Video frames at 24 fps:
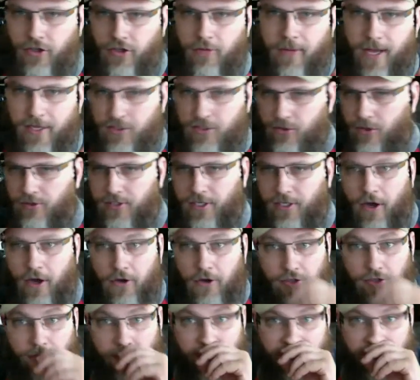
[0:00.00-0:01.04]
main stores I go
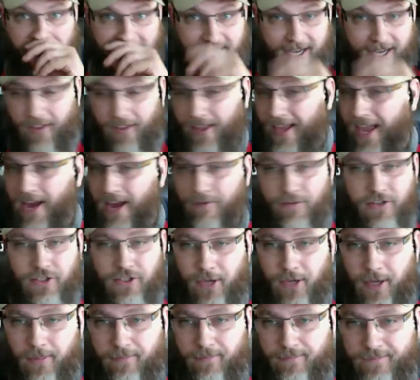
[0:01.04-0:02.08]
to when I get to LA every
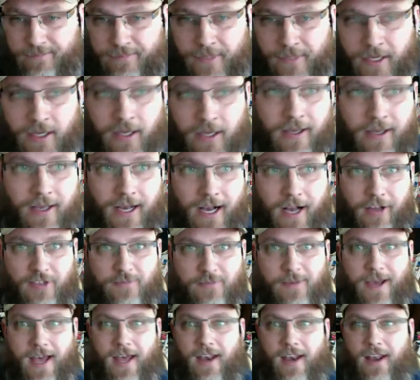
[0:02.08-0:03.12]
trip. I'll
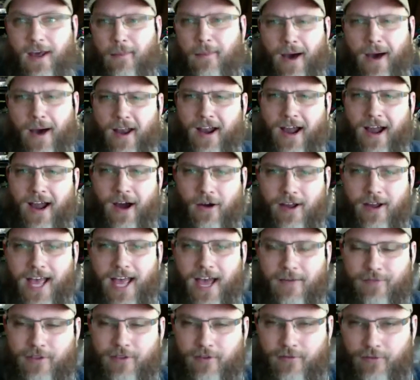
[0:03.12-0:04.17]
spend about an hour and a
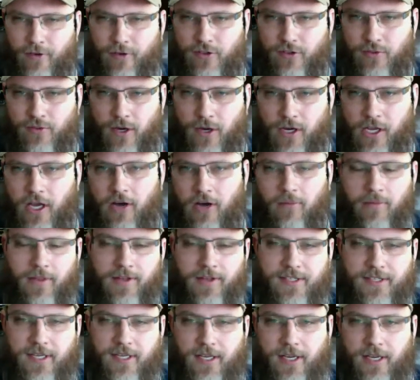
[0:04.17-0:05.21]
half of the first one coming to
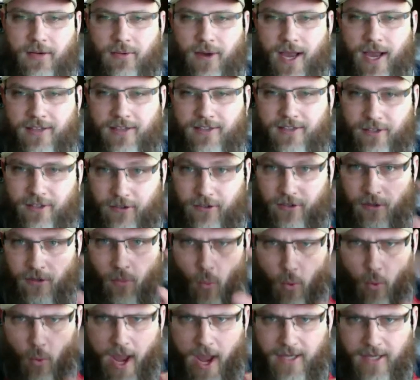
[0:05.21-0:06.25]
CD racks because it's a
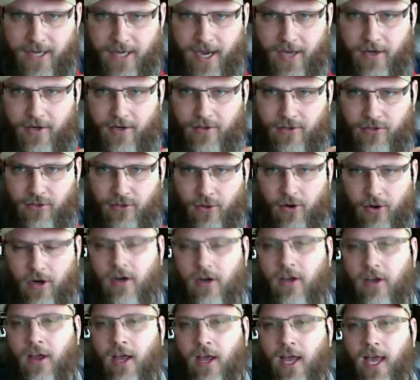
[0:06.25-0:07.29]
way tinier
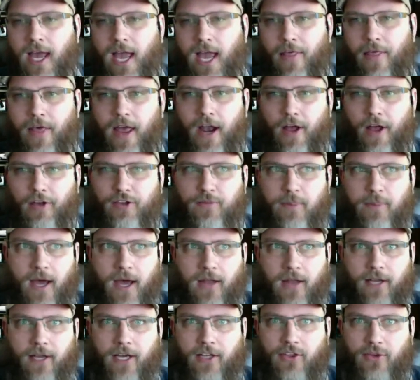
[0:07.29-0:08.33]
store. And then I'll
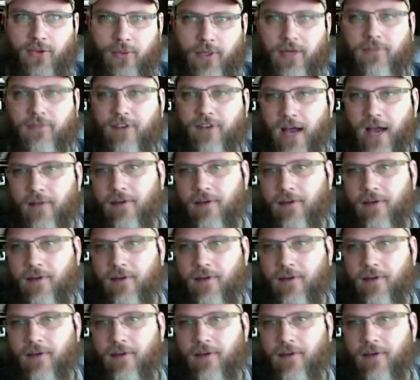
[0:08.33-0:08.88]
spend like 3 to 5